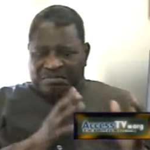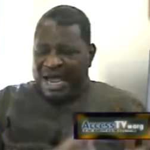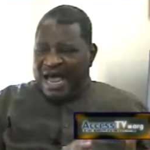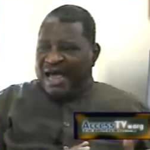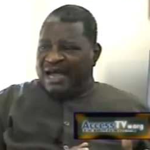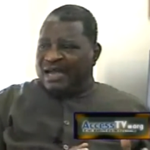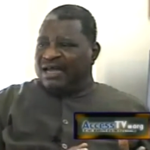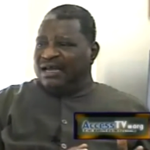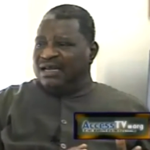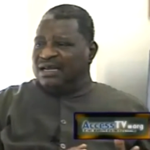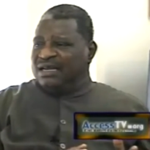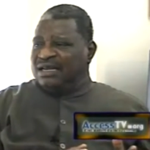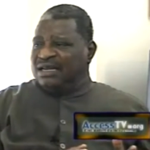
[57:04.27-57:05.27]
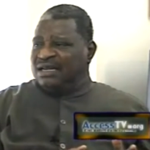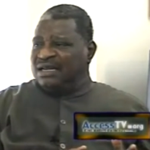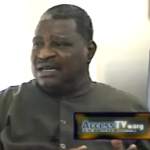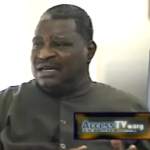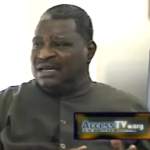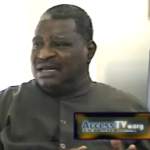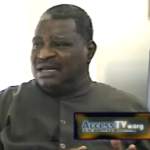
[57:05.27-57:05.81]
back,
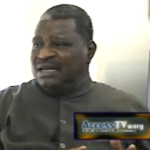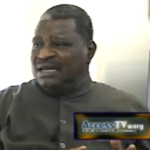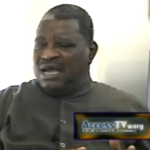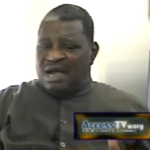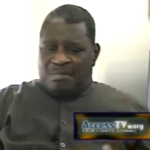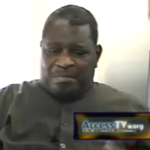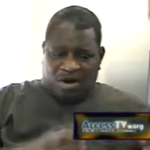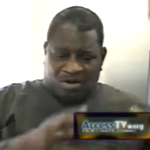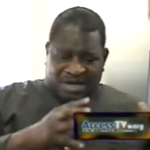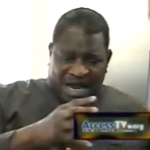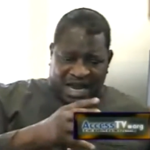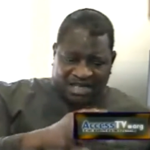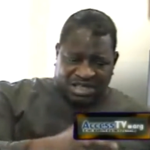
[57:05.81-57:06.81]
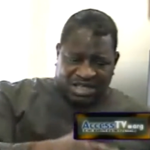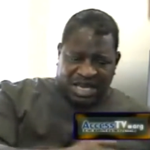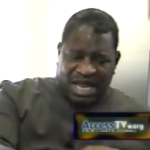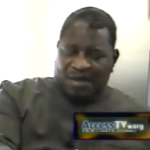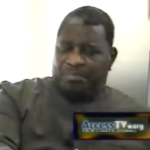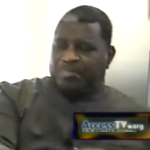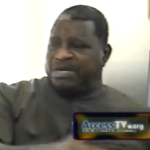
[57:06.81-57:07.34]
about actually
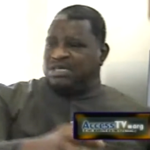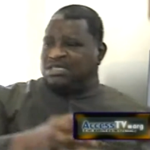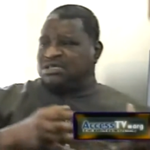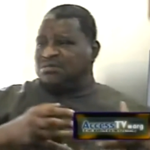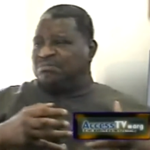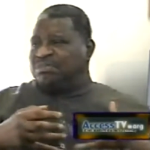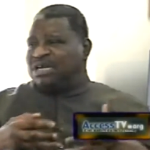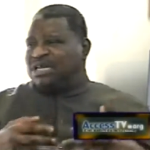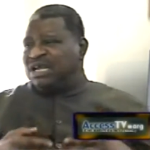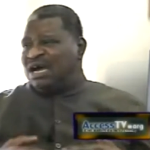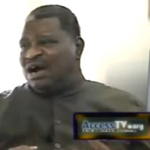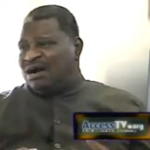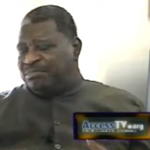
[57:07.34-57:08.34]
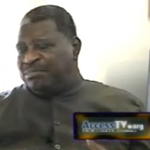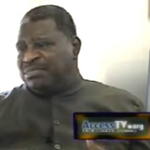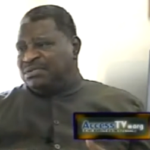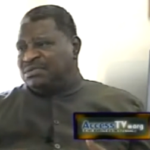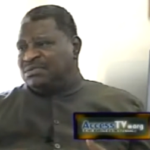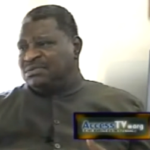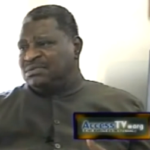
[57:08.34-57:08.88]
helping somebody up,
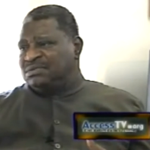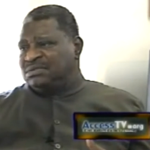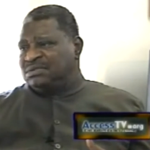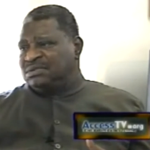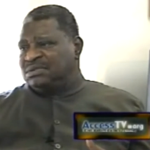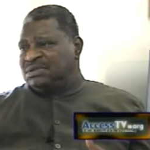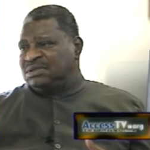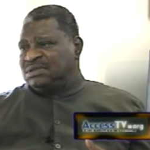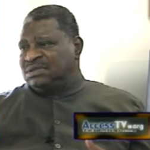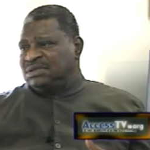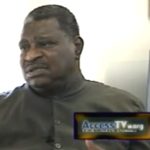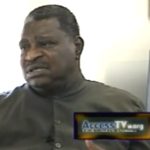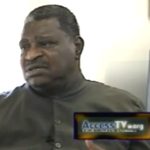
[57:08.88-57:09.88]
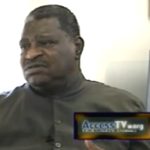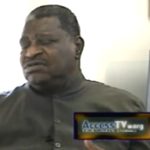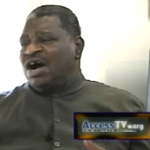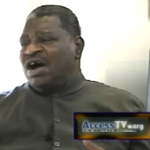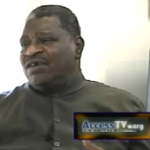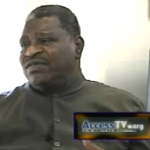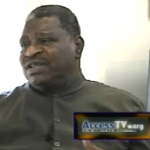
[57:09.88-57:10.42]
mm-hmm.
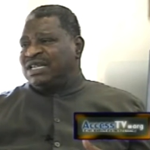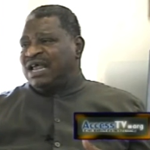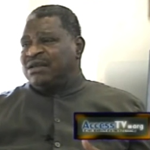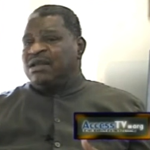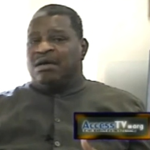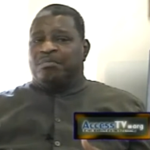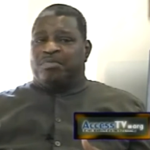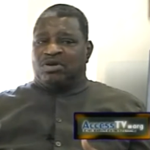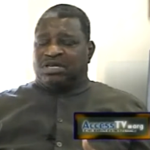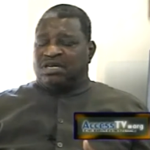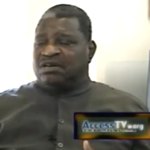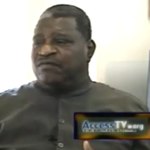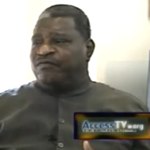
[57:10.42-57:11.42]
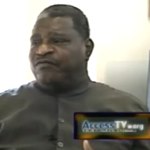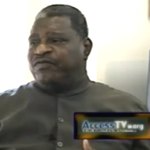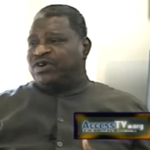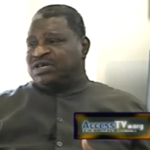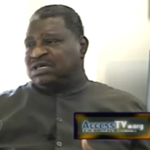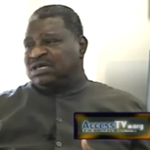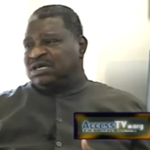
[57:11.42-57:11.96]
rather than putting your
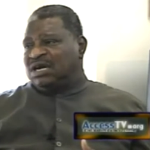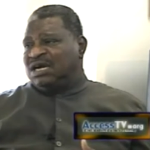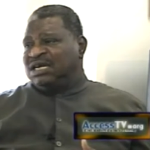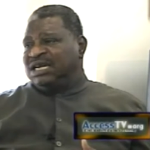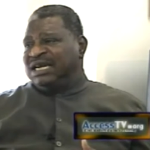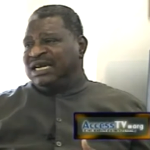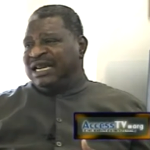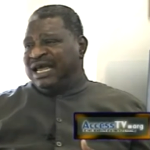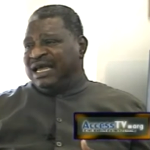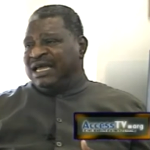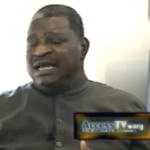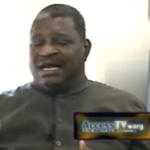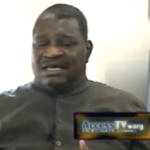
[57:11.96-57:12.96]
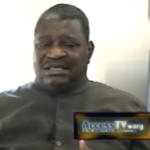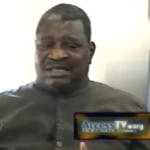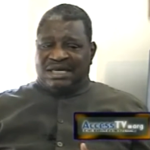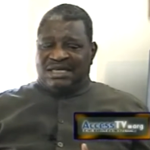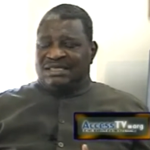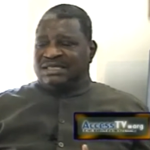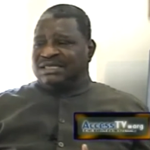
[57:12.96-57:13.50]
foot on their neck and
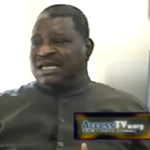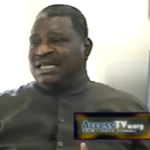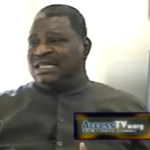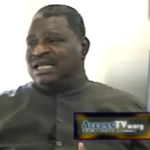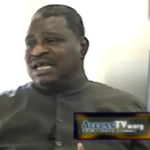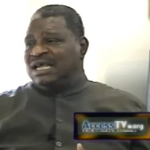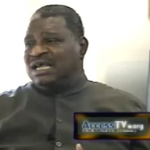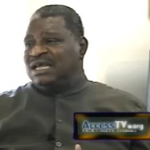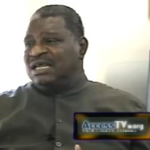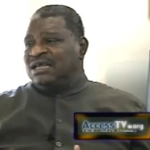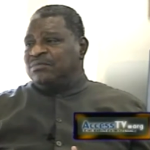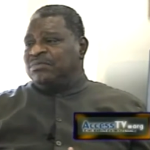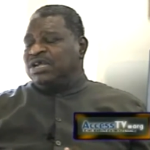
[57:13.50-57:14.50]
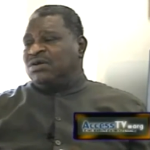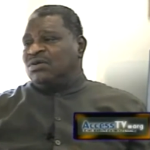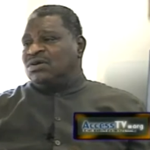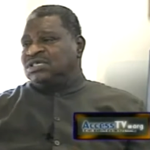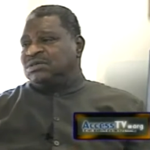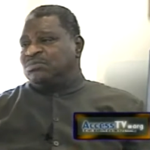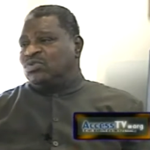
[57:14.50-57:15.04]
saying stay there
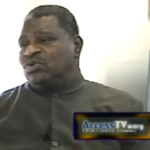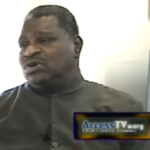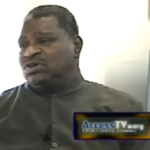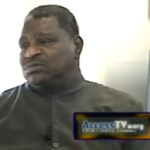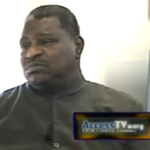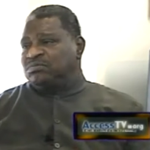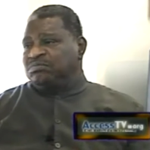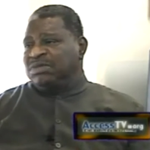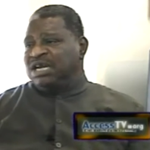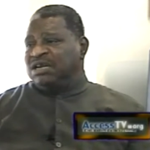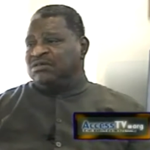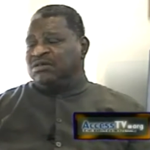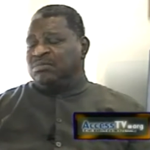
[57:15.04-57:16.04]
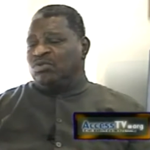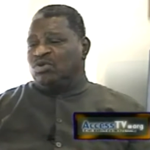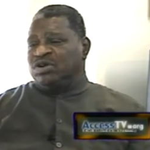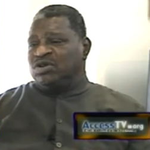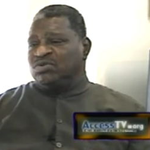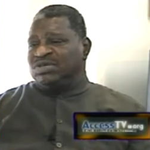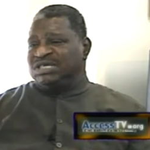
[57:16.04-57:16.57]
because the more many, the more
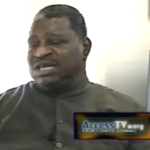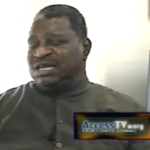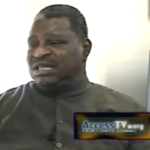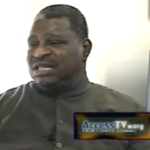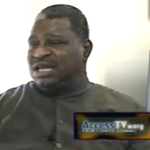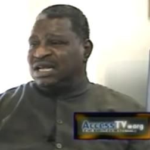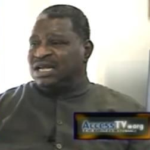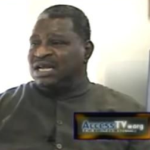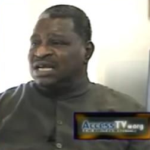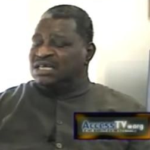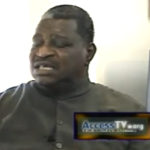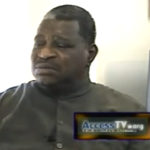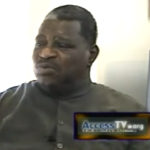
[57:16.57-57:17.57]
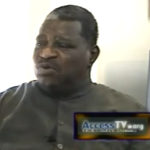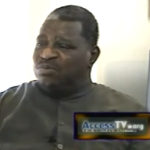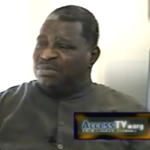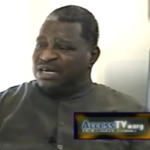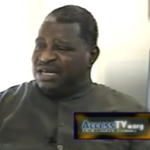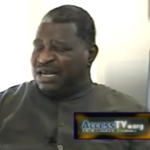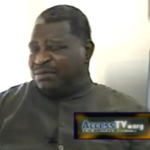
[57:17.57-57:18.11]
you stay there, the more
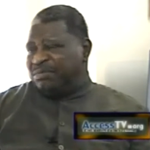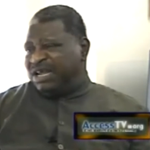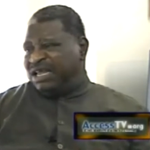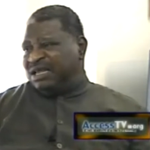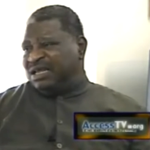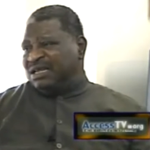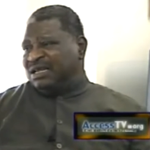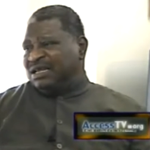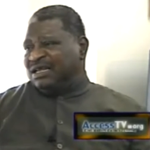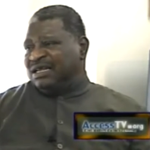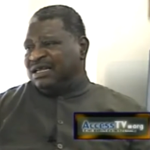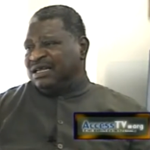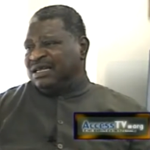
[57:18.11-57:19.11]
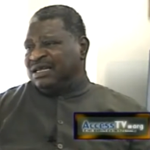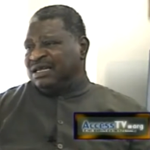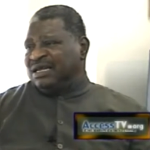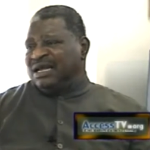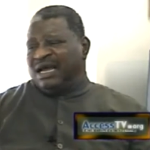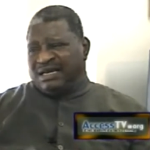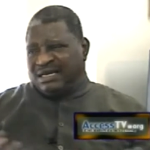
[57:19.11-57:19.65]
money I make. Mm-hmm.
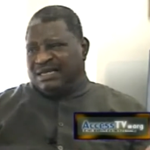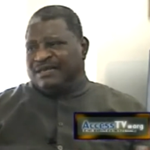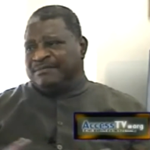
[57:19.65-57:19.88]
And also,